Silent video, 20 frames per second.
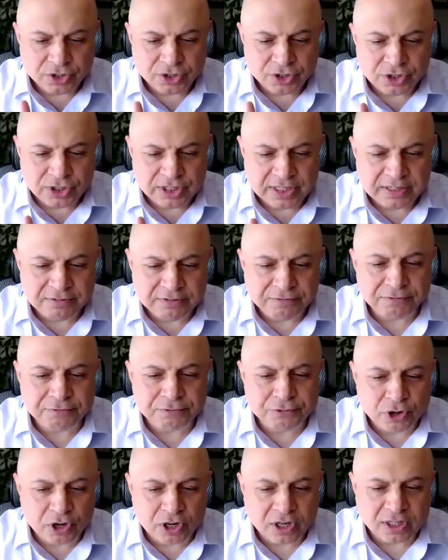Steve
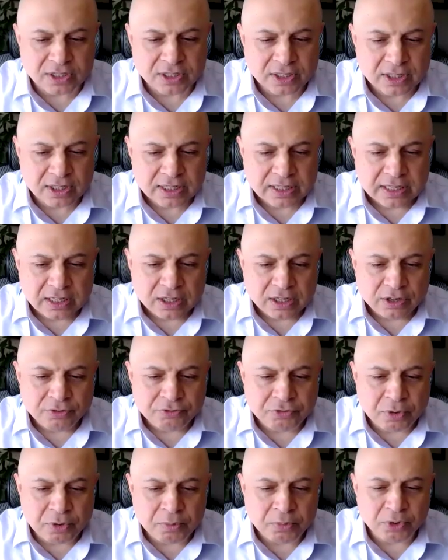Frucht
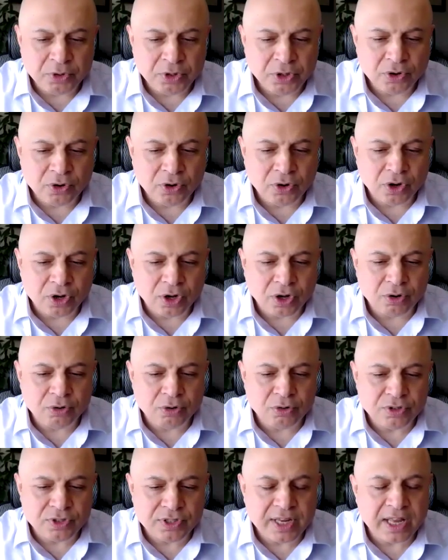from New York
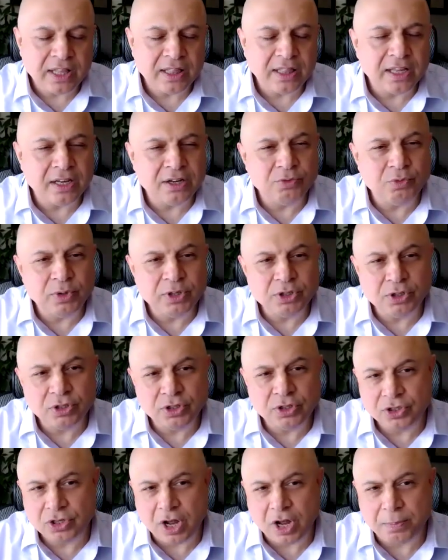who said we
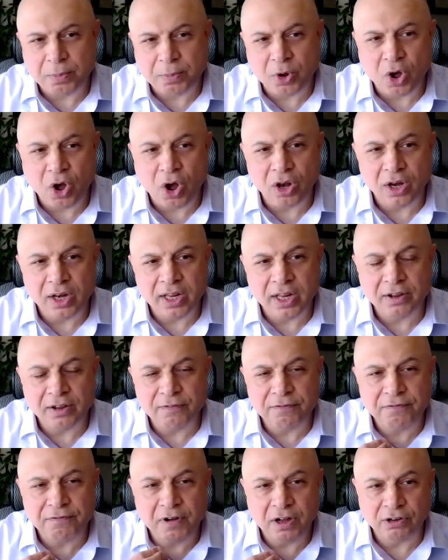should stop
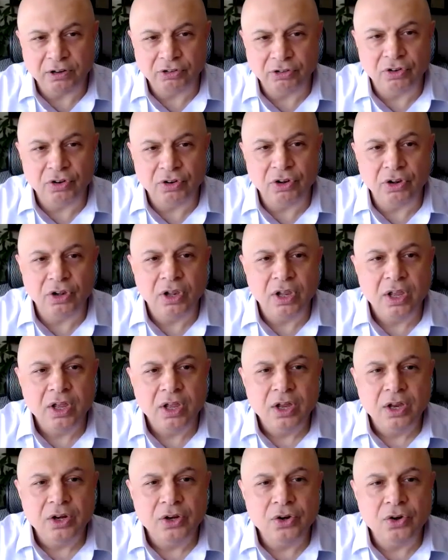calling functional
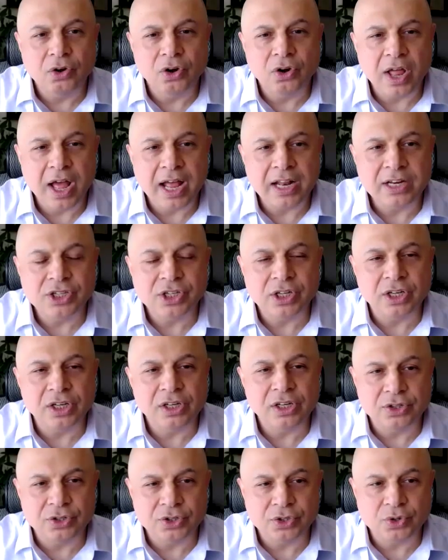
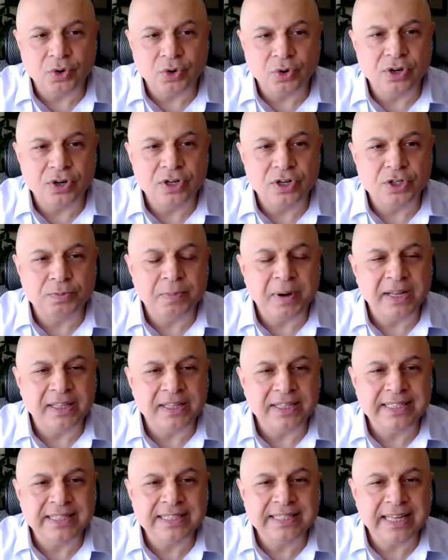neurological disorders
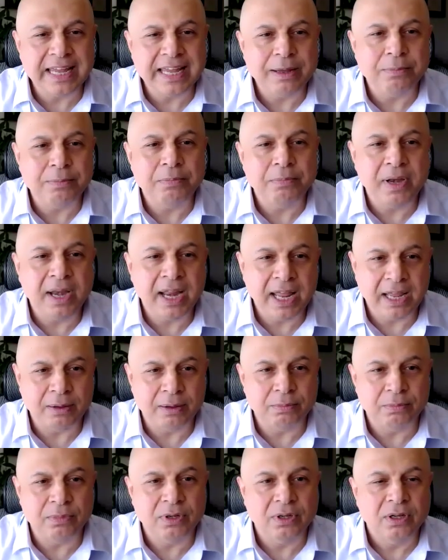by the same
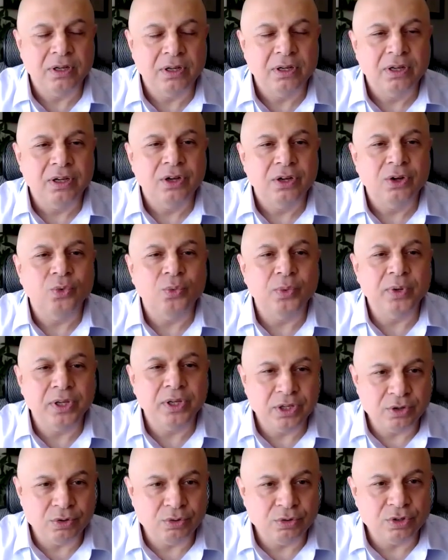name we
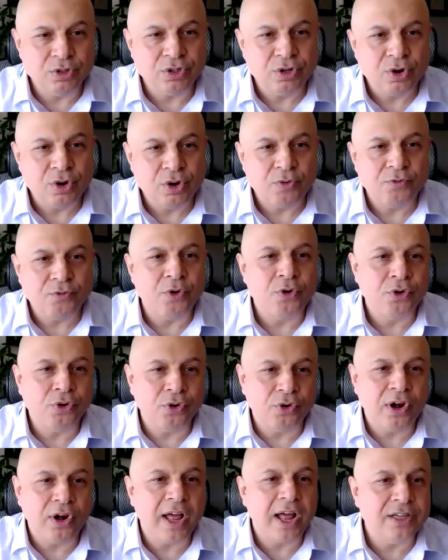use for
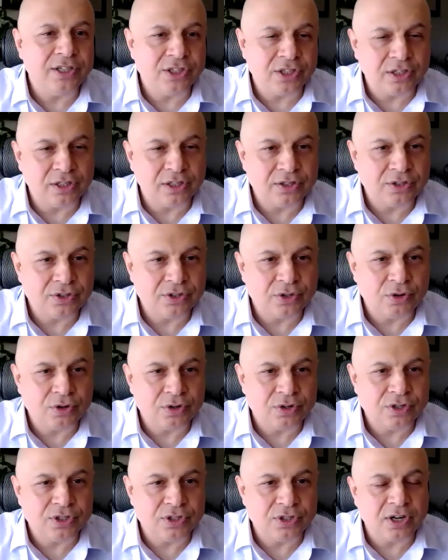neurological
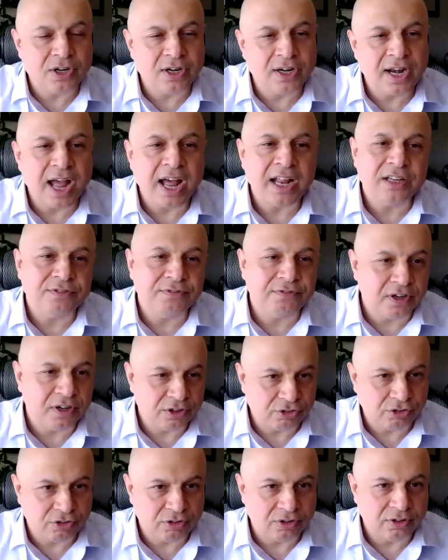disorders that are not
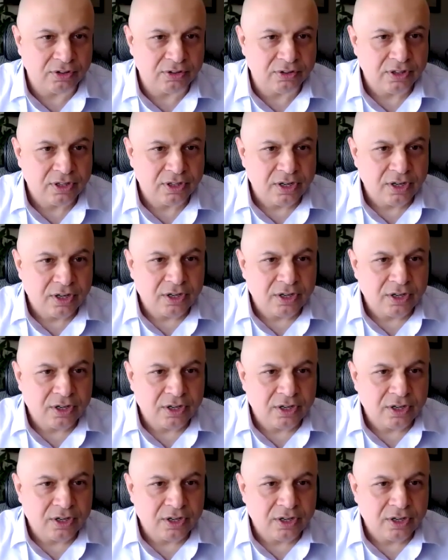functional.